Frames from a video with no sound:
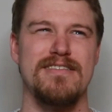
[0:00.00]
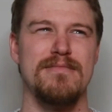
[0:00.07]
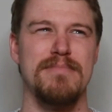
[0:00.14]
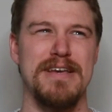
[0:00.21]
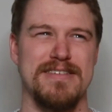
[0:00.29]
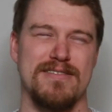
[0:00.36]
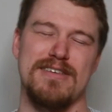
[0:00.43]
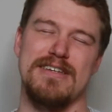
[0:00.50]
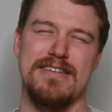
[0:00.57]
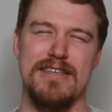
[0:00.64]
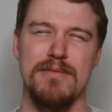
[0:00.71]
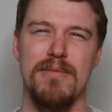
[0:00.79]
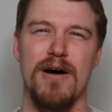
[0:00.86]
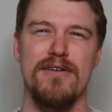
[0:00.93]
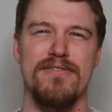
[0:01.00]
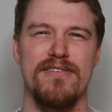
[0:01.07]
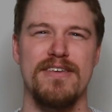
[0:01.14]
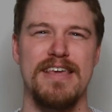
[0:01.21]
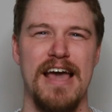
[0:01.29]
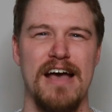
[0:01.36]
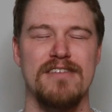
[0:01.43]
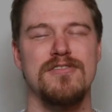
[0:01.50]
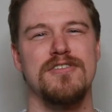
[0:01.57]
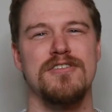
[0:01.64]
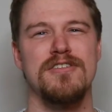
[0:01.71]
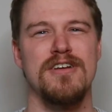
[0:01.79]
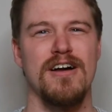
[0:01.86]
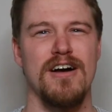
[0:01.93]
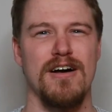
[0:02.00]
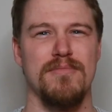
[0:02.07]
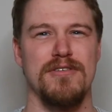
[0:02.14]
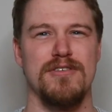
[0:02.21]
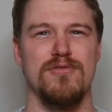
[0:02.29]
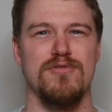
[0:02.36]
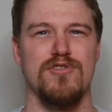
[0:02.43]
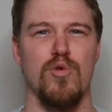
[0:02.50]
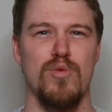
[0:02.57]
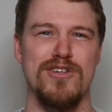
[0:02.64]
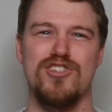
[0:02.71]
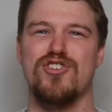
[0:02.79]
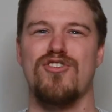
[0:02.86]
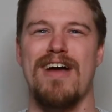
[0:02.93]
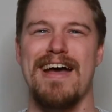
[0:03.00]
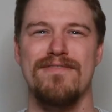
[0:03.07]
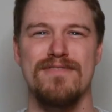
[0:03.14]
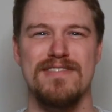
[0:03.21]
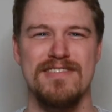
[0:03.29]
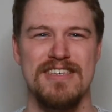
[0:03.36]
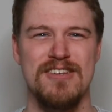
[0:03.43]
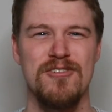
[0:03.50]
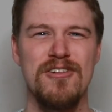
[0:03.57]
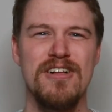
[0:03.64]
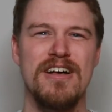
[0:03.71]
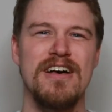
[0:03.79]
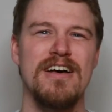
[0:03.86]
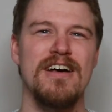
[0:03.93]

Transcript: basically a debuff caster that used the witchcraft skill,